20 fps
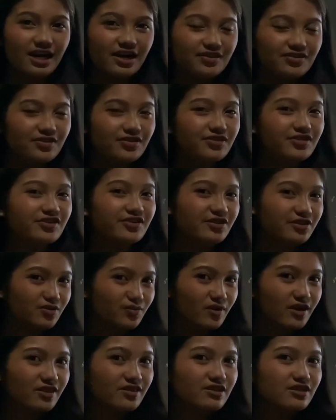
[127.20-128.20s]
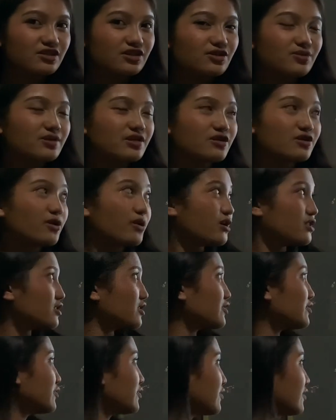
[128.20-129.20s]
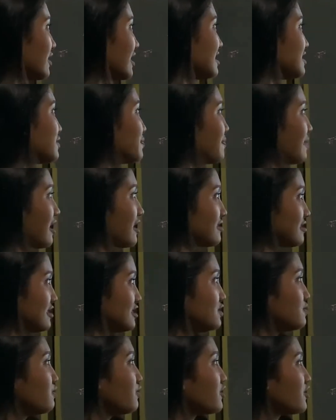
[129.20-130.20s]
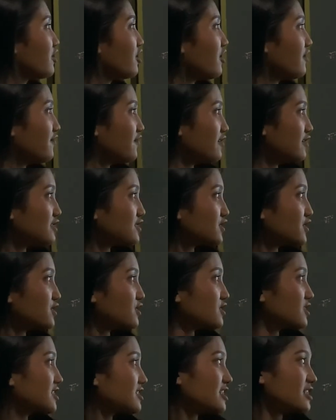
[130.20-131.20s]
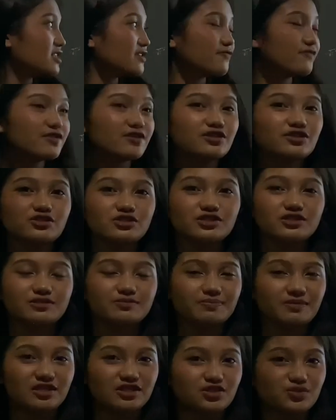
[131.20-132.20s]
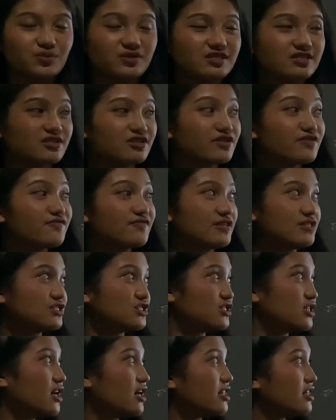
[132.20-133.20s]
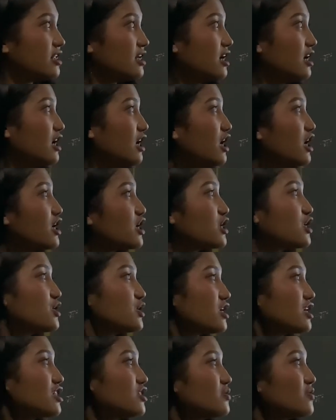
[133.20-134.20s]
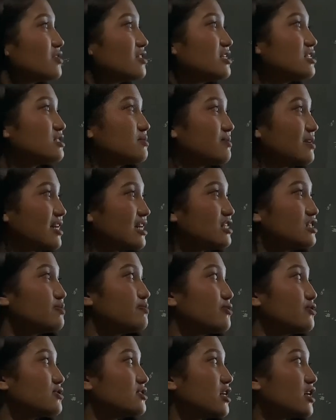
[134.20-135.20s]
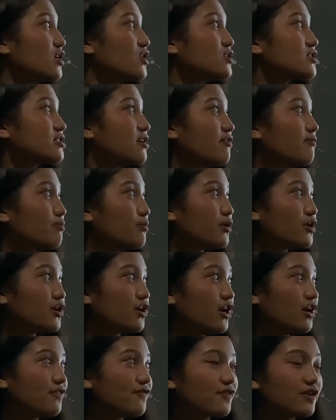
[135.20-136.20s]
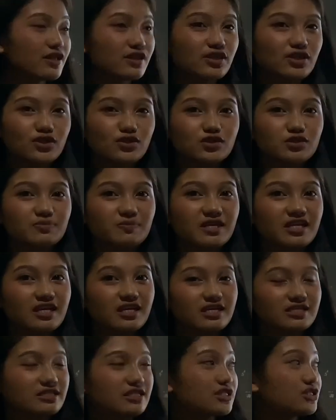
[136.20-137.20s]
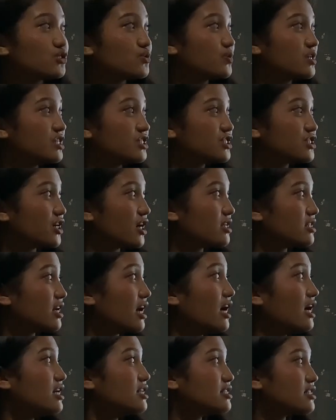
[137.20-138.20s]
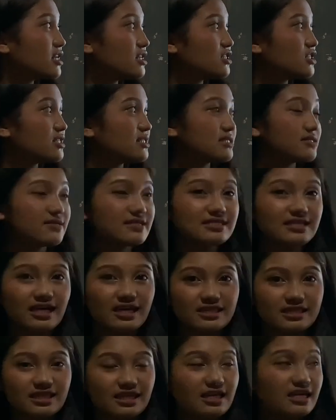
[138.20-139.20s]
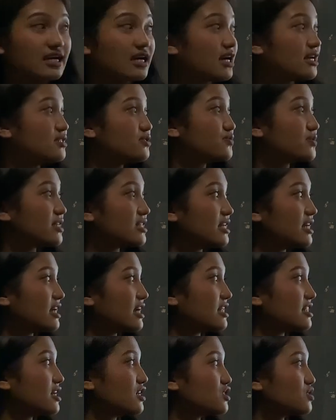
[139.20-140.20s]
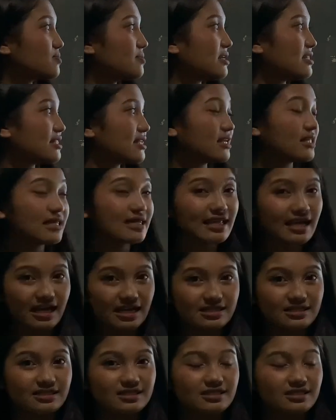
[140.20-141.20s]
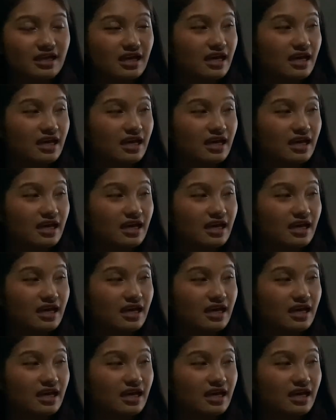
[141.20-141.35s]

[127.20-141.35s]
the third one that you are going to do is practice more often so you can deliver your speech with conviction. You can do this by exposing yourself more often to speaking situations such as reciting and reading announcements in class,